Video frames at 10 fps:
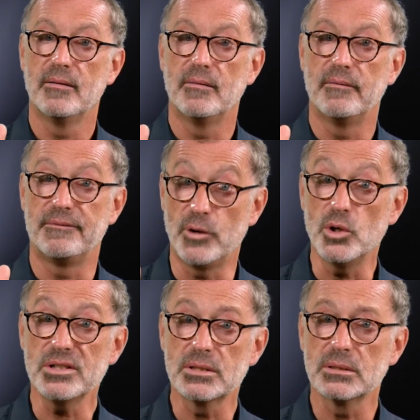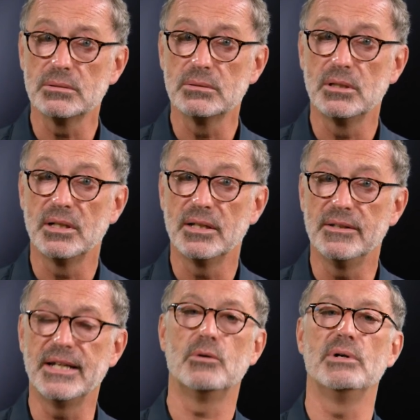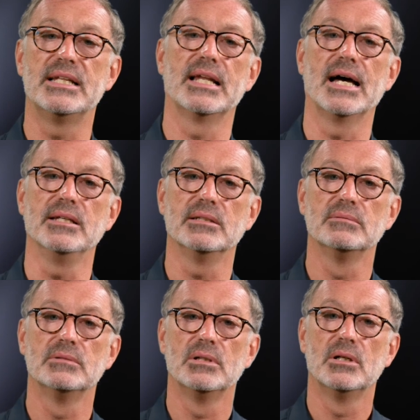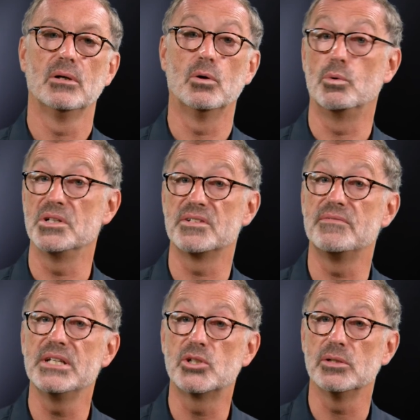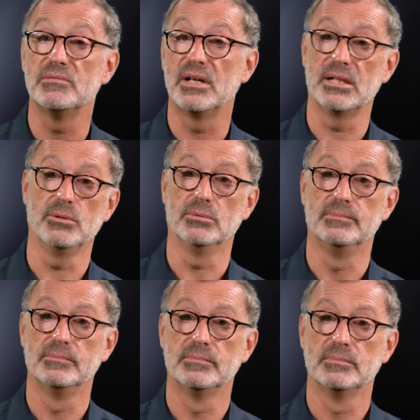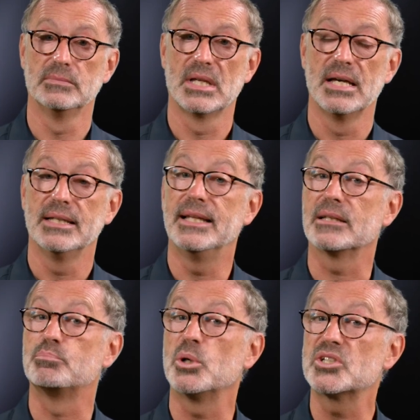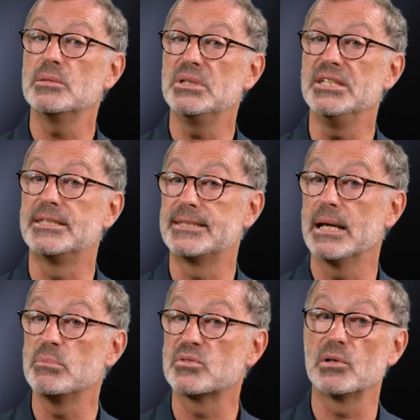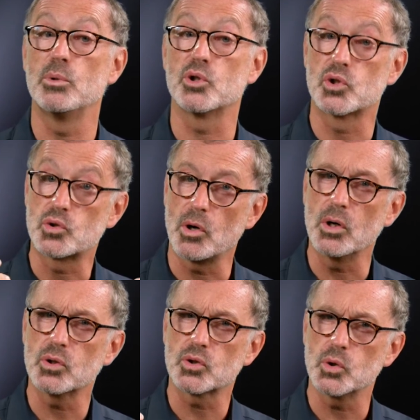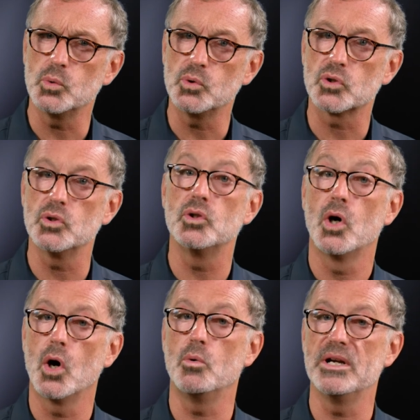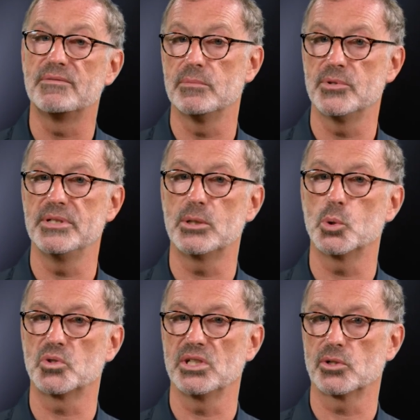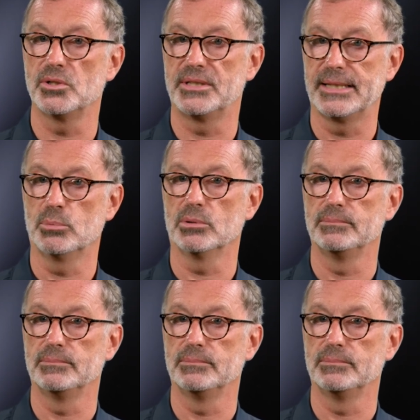First, their red line or reservation value that possibly stems from a strong solution away from the negotiation table,